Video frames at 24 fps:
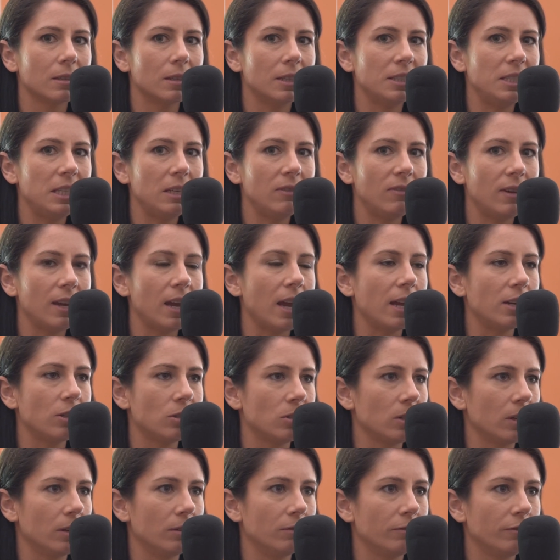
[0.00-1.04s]
a
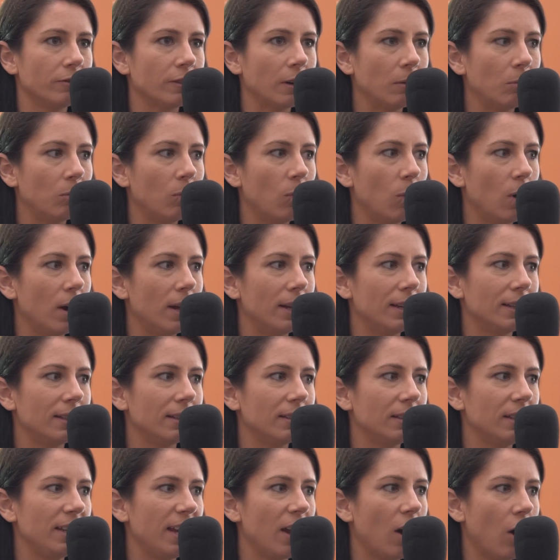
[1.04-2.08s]
deviation from what
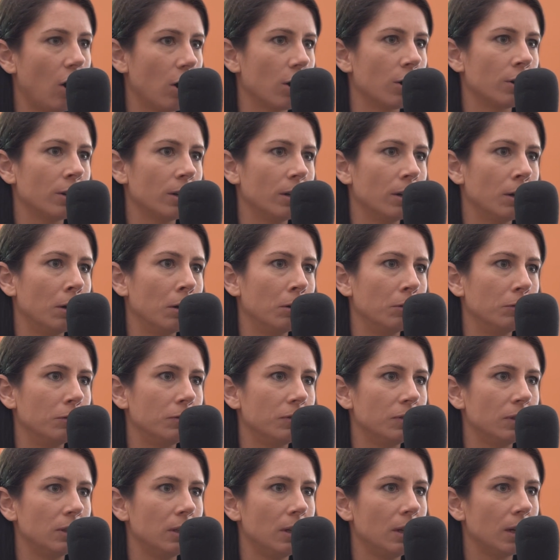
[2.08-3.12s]
the art
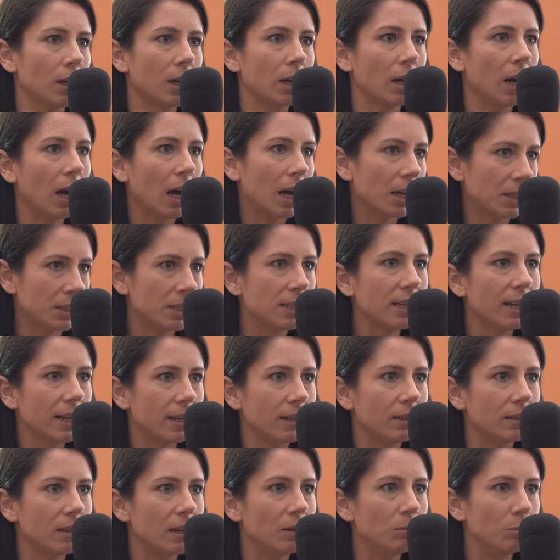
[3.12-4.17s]
of
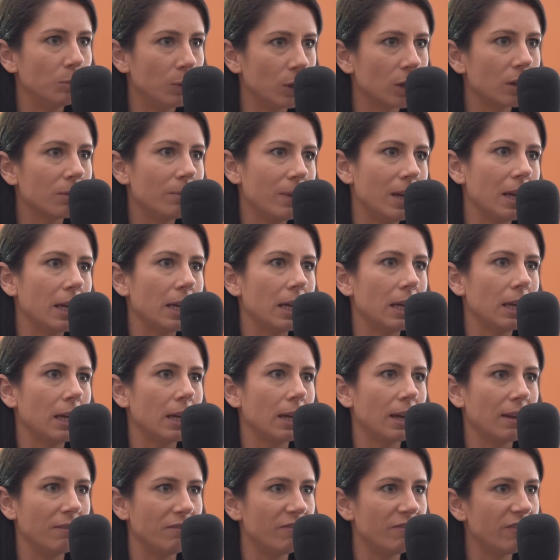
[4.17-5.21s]
content and sure.
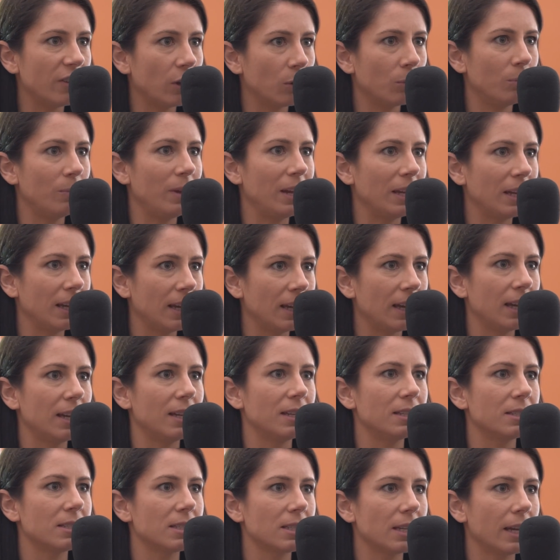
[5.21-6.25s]
bookmaking and filmmaking
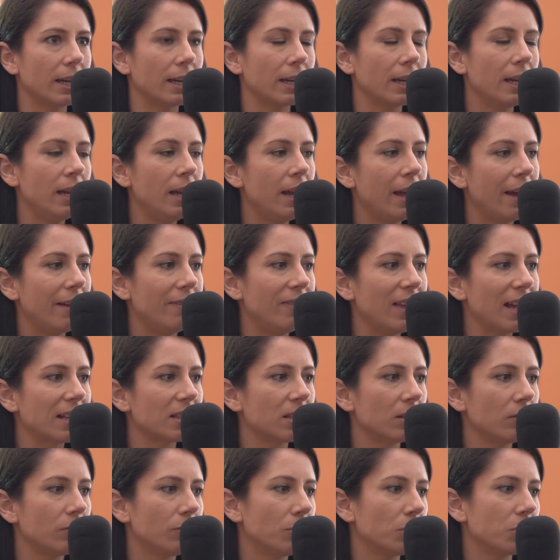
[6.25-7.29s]
yep. is like. And
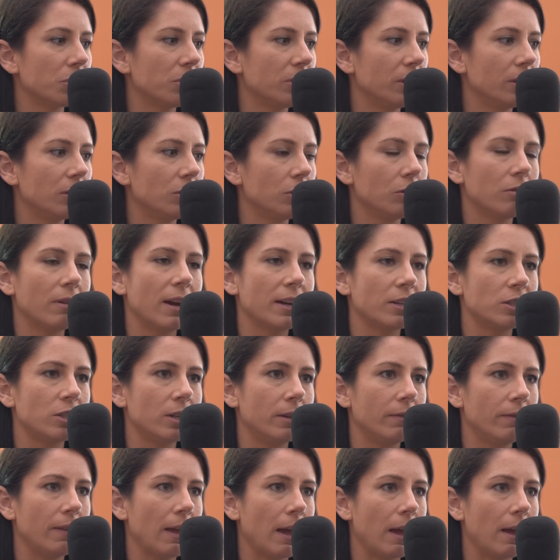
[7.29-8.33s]
that's unfortunately the
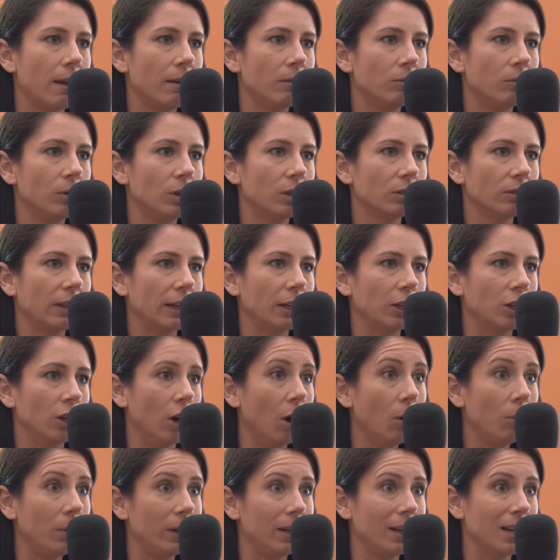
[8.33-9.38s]
direction that we're like
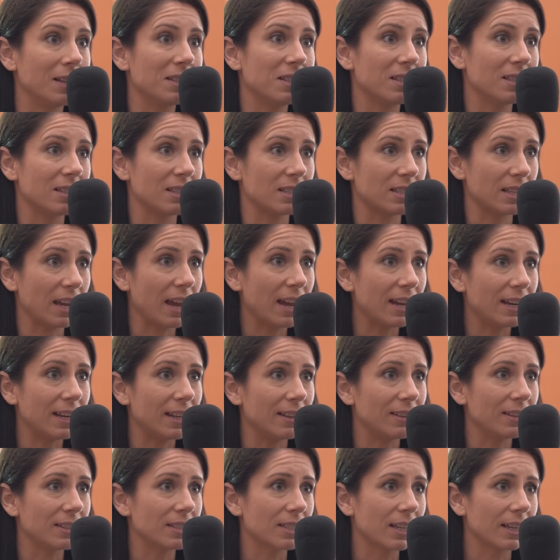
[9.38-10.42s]
going as a yeah.
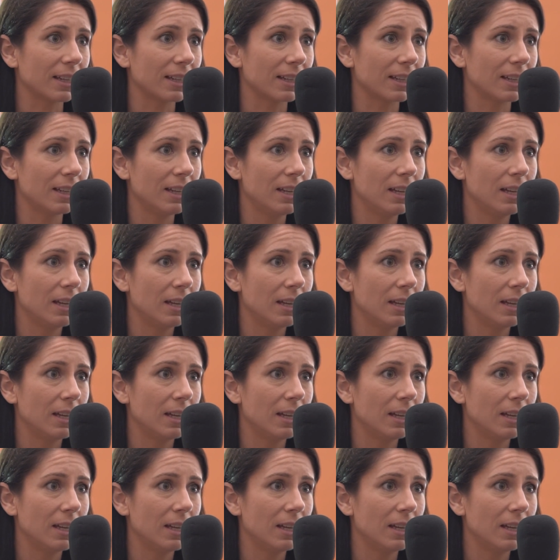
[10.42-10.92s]
society. That's instant